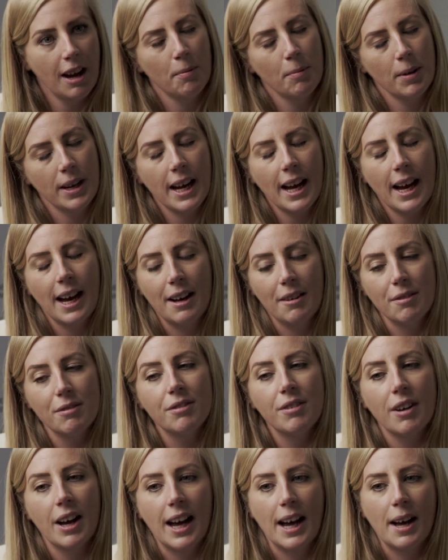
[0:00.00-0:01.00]
and we
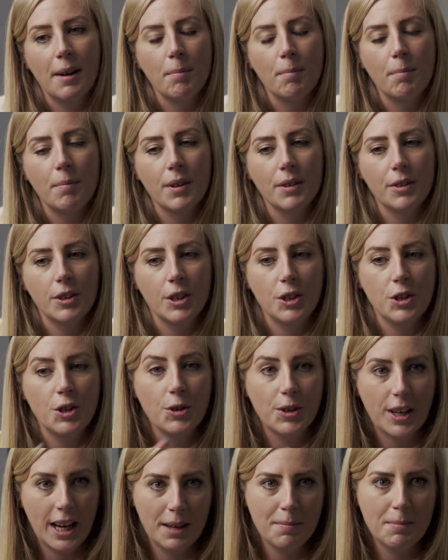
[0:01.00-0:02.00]
have
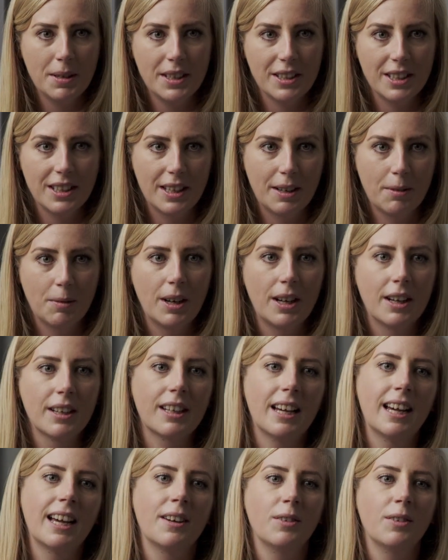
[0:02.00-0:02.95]
the UK media network